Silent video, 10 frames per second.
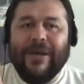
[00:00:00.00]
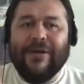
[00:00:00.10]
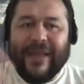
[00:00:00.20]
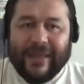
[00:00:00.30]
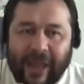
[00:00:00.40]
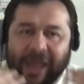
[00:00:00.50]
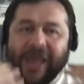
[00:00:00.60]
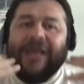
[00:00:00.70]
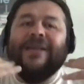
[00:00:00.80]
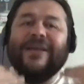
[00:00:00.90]
like
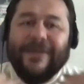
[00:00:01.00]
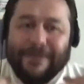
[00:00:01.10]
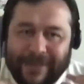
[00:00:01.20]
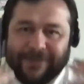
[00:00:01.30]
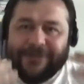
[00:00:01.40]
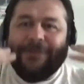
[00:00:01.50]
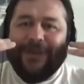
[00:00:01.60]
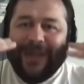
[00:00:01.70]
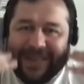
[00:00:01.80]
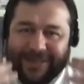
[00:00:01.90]
being
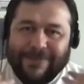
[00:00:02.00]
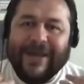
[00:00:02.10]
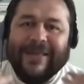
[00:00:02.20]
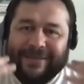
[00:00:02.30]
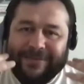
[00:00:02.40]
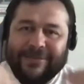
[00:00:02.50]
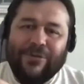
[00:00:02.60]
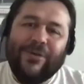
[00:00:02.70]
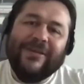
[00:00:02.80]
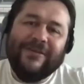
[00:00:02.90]
suffocated by the
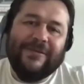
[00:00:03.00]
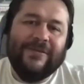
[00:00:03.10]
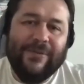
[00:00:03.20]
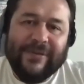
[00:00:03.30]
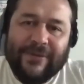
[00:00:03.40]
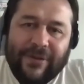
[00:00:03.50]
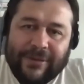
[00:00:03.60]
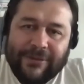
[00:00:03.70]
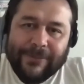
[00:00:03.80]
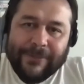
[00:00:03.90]
situation she was going through.